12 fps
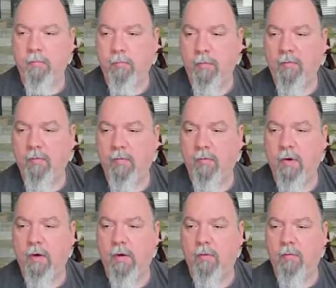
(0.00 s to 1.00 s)
message
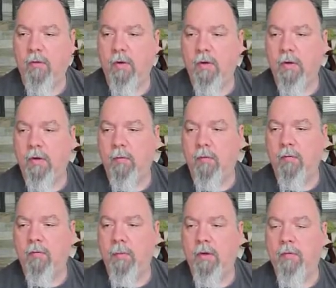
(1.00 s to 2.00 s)
cards, which
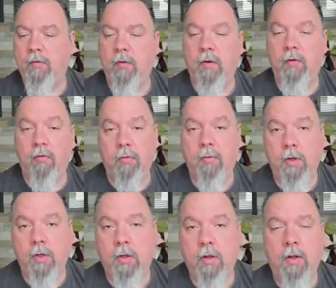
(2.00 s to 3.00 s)
is basically
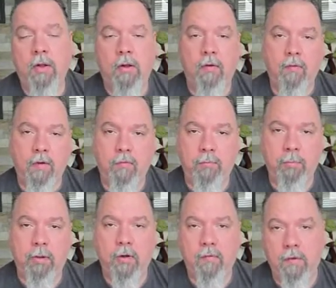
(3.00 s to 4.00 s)
jewelry. It's a gift
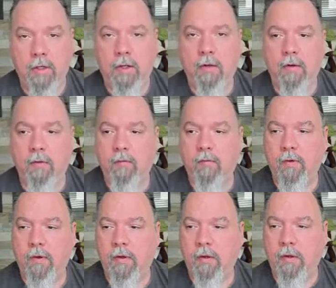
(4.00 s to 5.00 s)
box, a necklace,
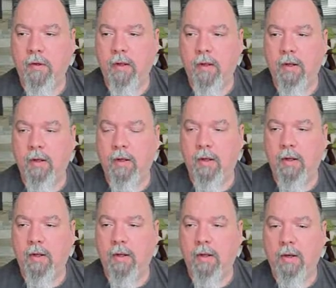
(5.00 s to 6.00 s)
and
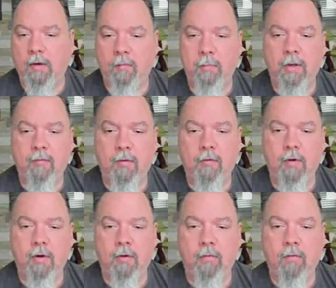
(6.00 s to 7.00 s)
a nice message
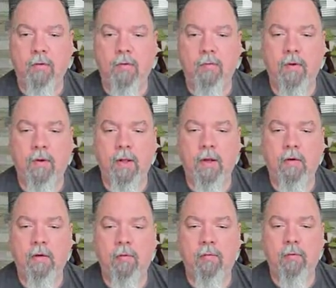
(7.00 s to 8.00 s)
on it. So you could sell that
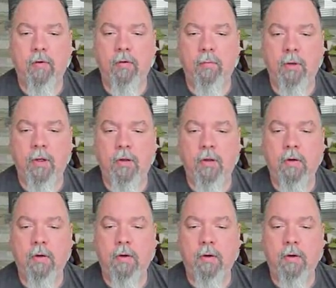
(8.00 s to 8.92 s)
on your store as well.